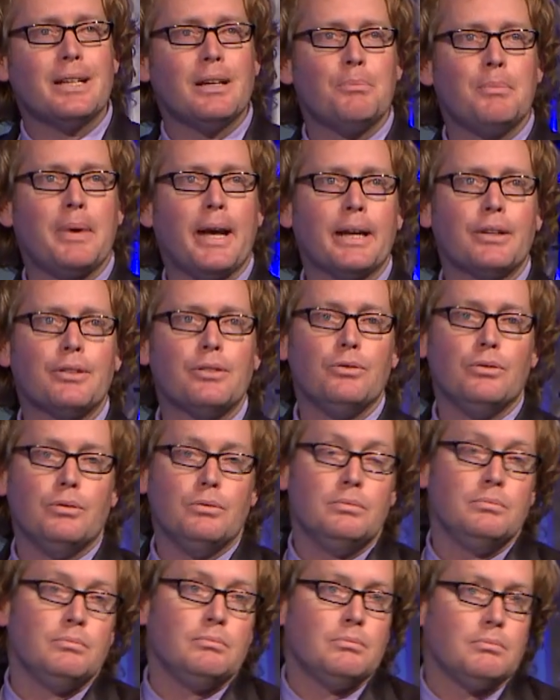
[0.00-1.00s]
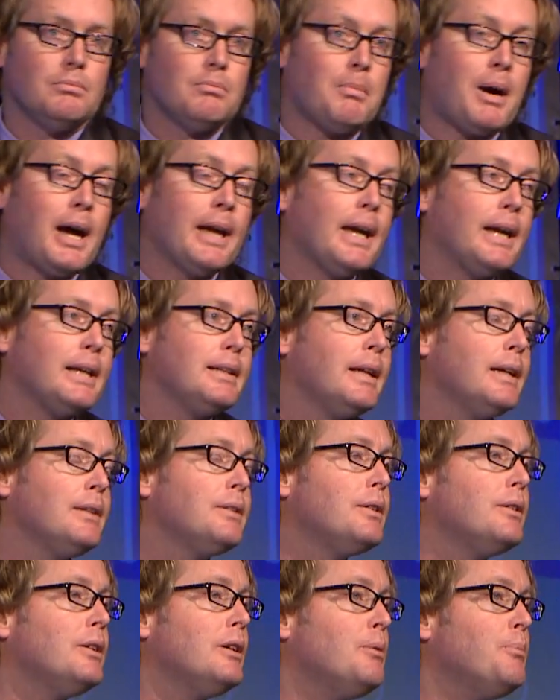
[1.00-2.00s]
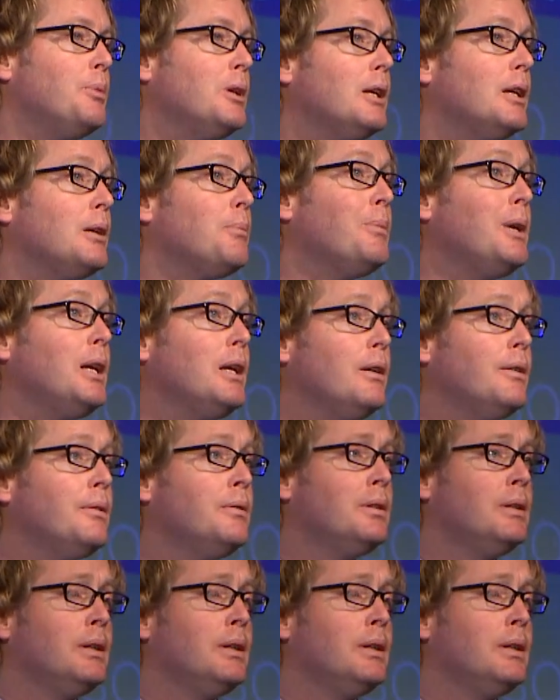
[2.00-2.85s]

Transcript: come back to my identity being me.